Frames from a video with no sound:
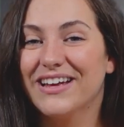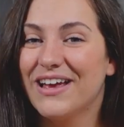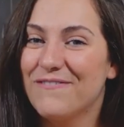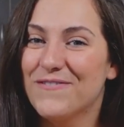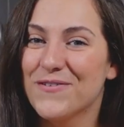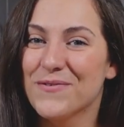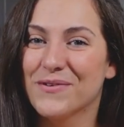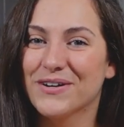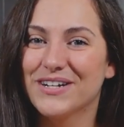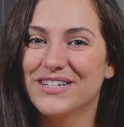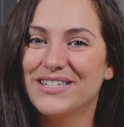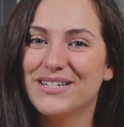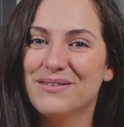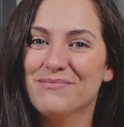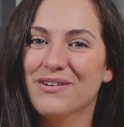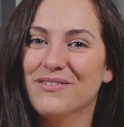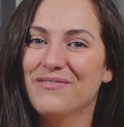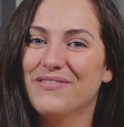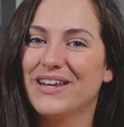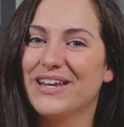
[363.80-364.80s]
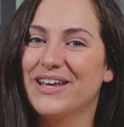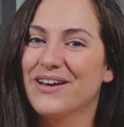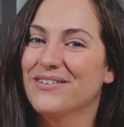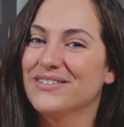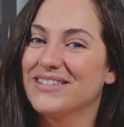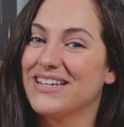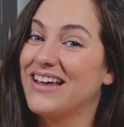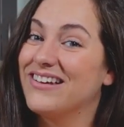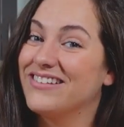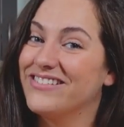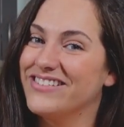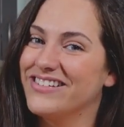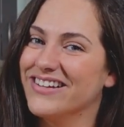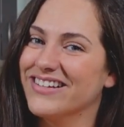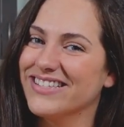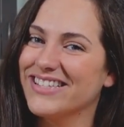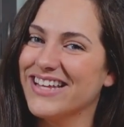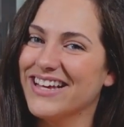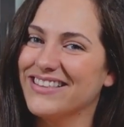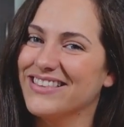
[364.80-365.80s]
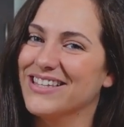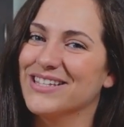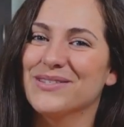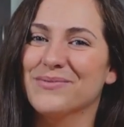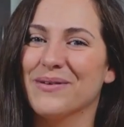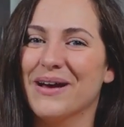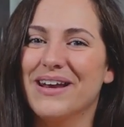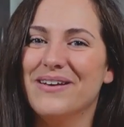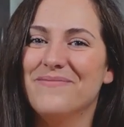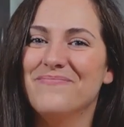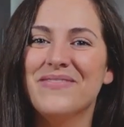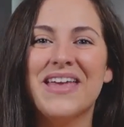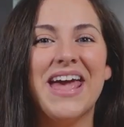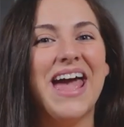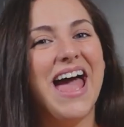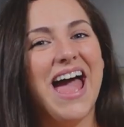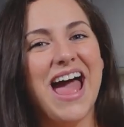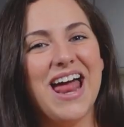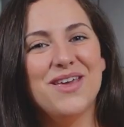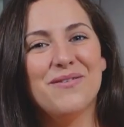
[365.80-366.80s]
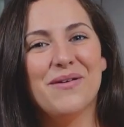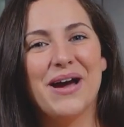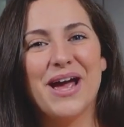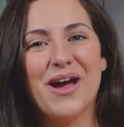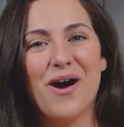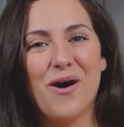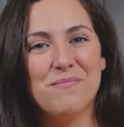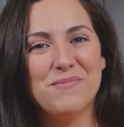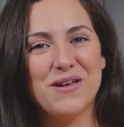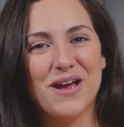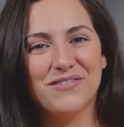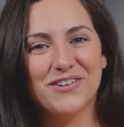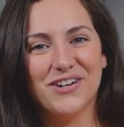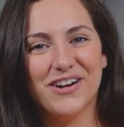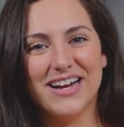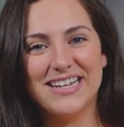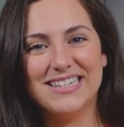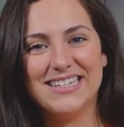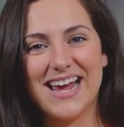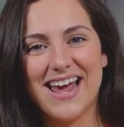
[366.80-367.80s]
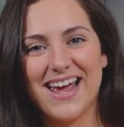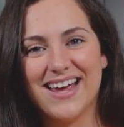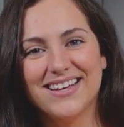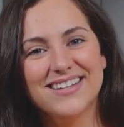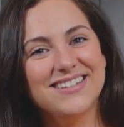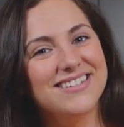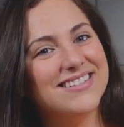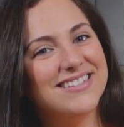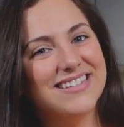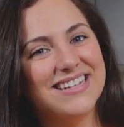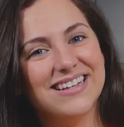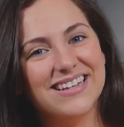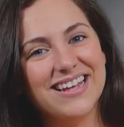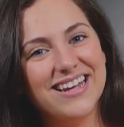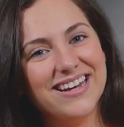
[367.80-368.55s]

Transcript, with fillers: if you want to see more videos just like this one. Anyway, I hope you have a great day. See you